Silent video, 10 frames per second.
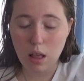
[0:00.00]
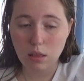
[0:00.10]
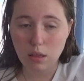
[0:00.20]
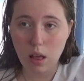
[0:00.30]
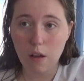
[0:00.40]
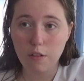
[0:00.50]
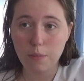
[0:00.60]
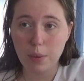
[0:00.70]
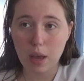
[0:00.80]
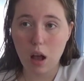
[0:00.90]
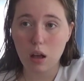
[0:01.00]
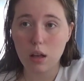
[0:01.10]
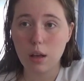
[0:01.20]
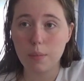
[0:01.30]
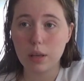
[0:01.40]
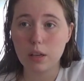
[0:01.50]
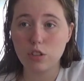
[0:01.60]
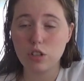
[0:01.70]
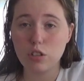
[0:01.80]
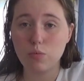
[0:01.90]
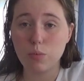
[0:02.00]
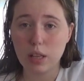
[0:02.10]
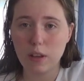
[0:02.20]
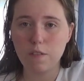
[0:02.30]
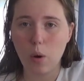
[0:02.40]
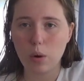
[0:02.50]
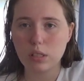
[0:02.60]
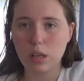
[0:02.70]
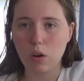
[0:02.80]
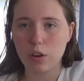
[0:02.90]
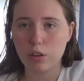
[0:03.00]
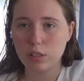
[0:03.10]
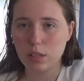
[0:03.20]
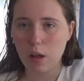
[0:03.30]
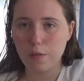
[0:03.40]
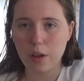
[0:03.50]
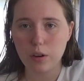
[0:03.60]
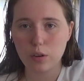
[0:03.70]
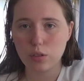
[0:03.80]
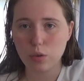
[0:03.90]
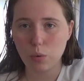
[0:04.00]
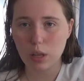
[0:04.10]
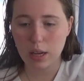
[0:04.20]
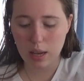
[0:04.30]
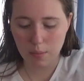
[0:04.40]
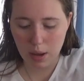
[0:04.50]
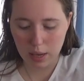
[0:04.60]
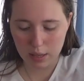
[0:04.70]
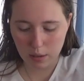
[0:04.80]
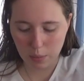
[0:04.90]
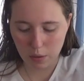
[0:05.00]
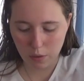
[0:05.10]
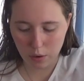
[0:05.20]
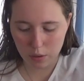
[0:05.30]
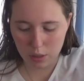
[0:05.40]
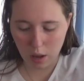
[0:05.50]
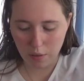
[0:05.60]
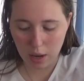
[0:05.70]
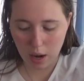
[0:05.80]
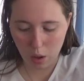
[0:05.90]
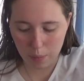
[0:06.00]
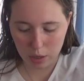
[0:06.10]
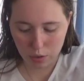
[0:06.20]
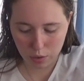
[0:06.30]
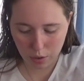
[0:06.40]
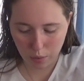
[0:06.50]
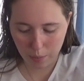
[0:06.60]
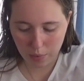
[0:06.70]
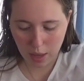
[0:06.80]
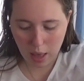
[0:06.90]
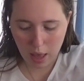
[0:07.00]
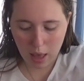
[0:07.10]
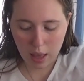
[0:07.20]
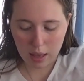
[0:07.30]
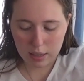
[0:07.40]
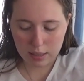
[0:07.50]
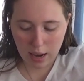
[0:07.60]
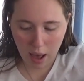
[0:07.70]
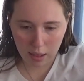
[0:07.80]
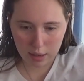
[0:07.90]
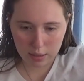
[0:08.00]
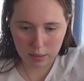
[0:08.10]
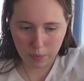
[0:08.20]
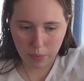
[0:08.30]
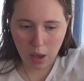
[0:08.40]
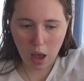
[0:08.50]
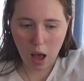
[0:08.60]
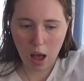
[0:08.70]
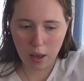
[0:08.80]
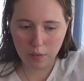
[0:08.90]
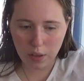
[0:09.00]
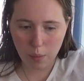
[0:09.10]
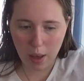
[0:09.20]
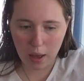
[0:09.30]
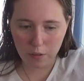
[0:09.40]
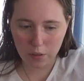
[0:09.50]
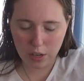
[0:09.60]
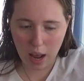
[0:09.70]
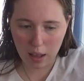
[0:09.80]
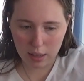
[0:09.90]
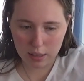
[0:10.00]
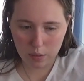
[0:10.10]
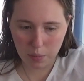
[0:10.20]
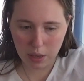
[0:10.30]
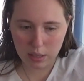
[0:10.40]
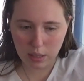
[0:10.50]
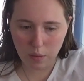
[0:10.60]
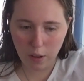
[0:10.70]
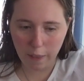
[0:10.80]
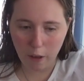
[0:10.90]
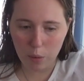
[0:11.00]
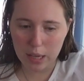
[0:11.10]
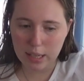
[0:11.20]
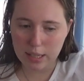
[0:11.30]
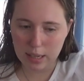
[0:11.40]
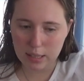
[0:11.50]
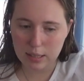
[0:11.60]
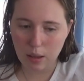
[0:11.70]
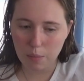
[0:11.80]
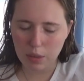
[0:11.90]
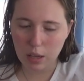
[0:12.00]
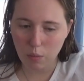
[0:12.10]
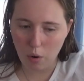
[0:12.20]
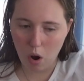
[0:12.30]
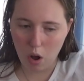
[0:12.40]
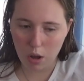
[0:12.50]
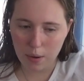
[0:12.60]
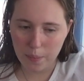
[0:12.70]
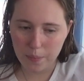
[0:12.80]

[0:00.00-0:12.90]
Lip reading: love Bianca because she's really focusing on herself and her schooling and making something for herself and helping Drew. Dallas. I feel bad for Dallas because even though he did something wrong,